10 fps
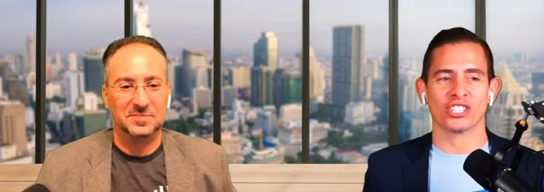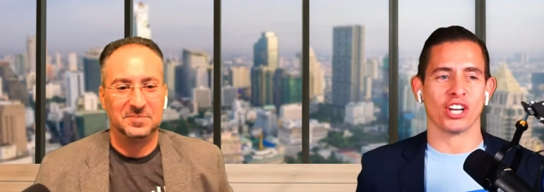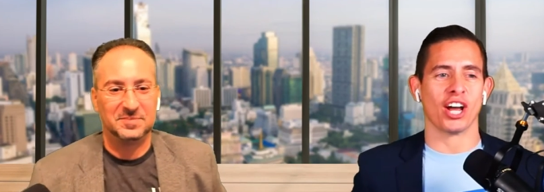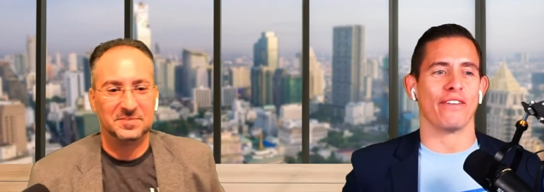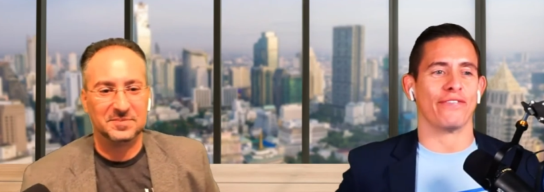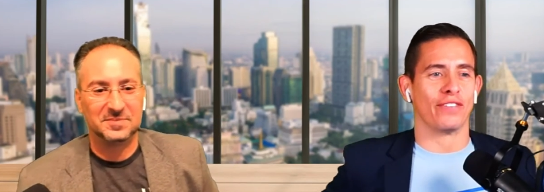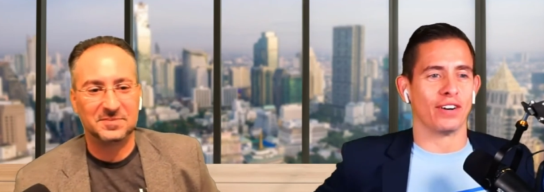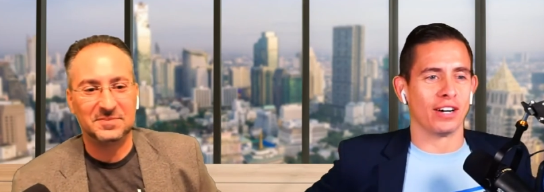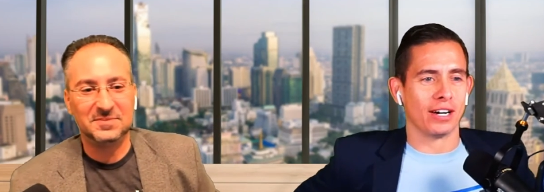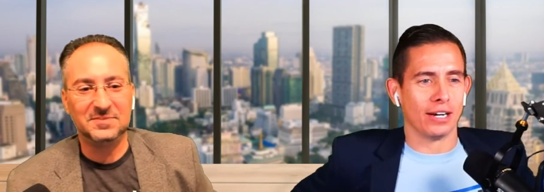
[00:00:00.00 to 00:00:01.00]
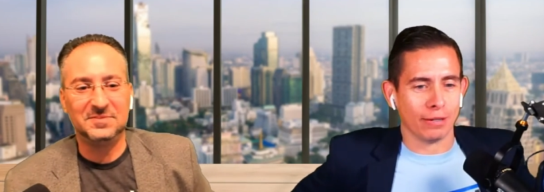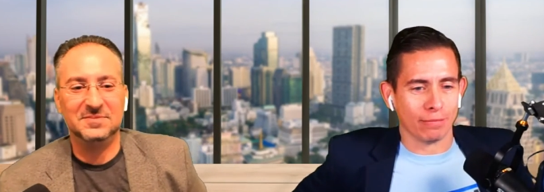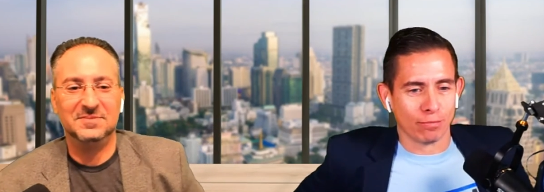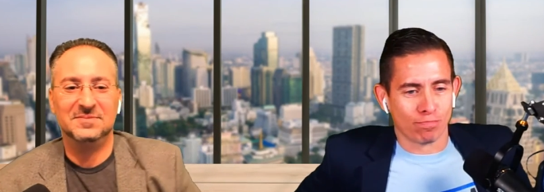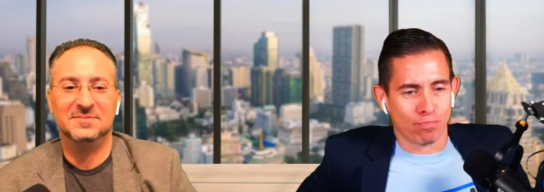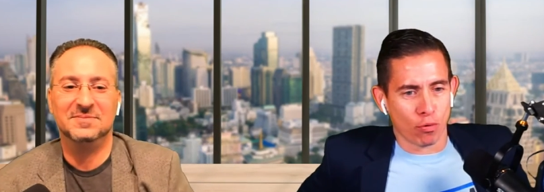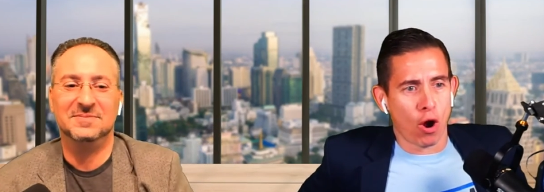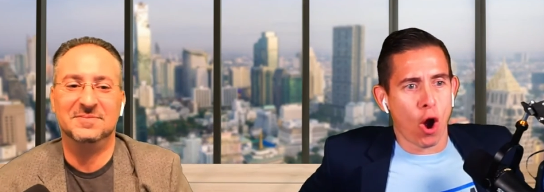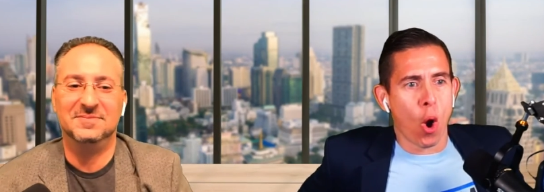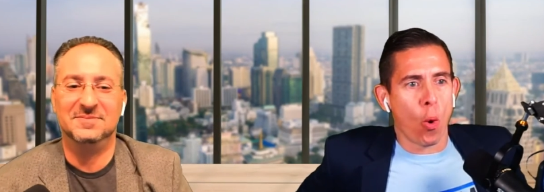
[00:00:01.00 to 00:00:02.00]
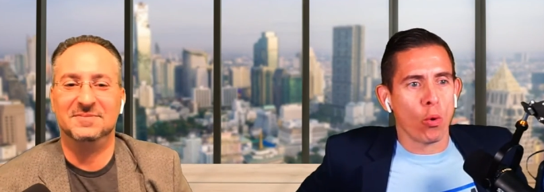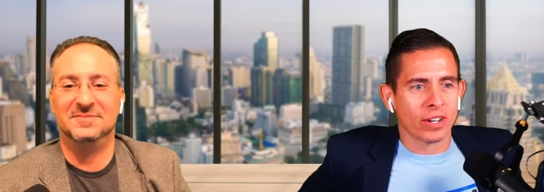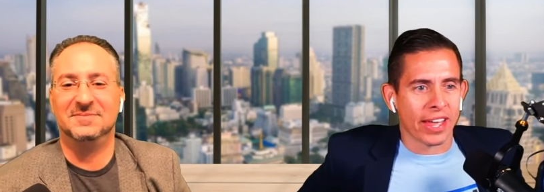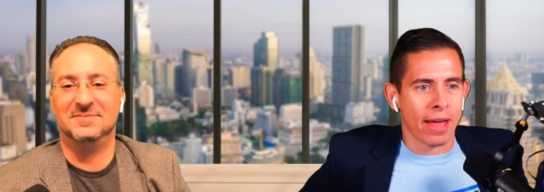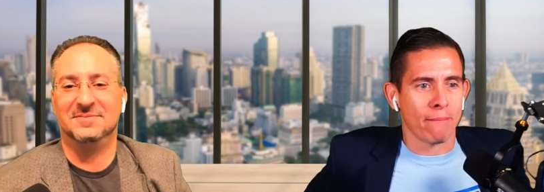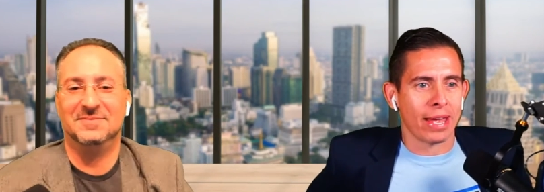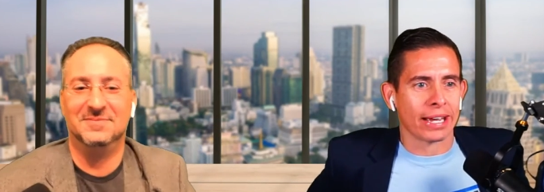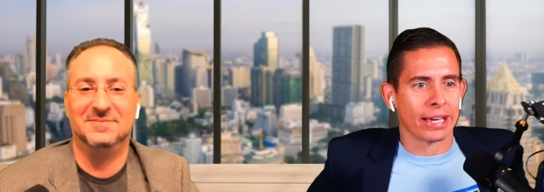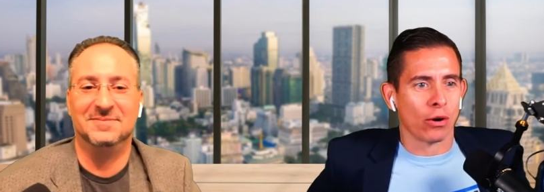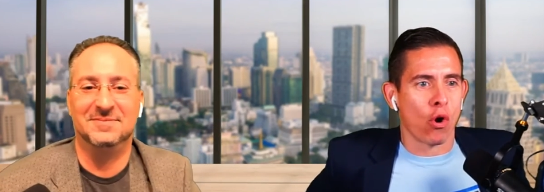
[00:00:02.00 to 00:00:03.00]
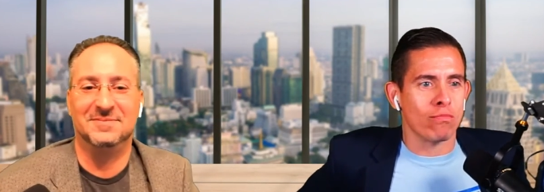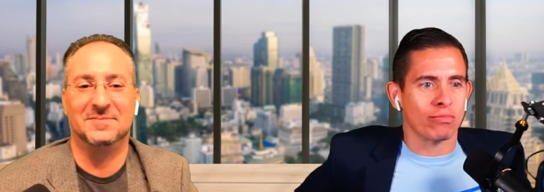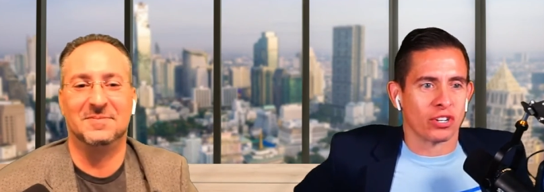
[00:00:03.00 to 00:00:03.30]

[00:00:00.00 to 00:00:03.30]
Speaker 1: Jeff, uh, bro, can't make it home